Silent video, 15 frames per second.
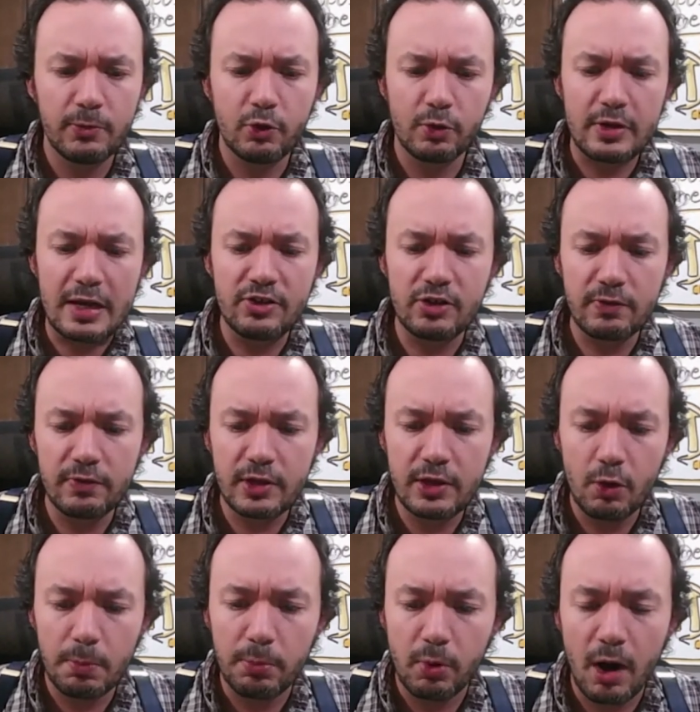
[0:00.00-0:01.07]
creativity
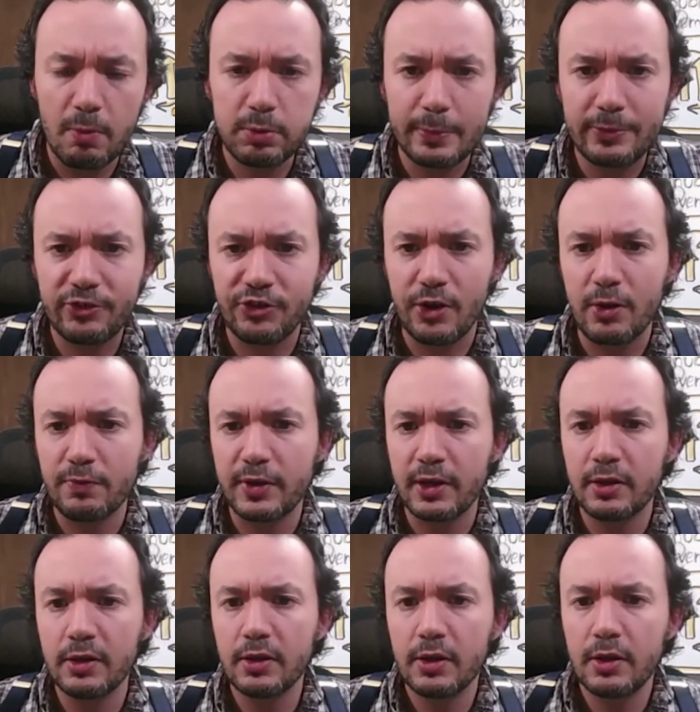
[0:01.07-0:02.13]
or problem
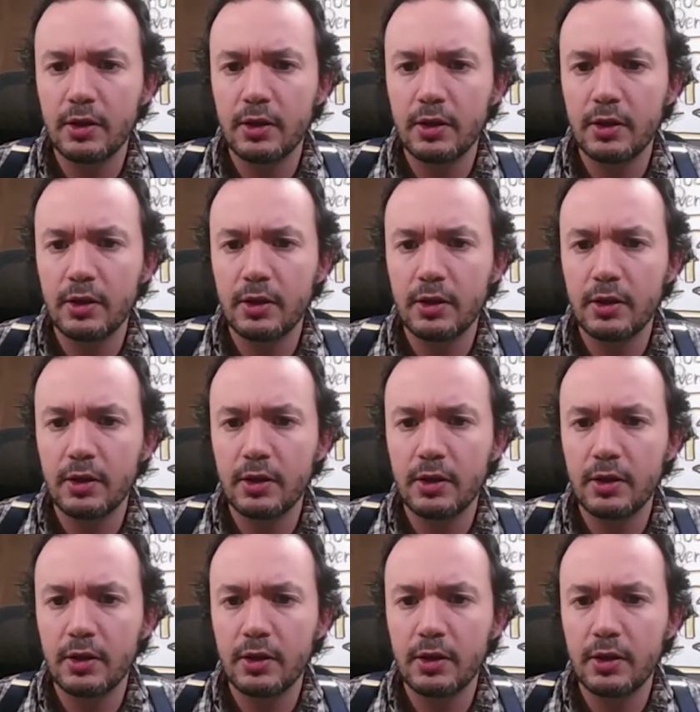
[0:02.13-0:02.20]
solving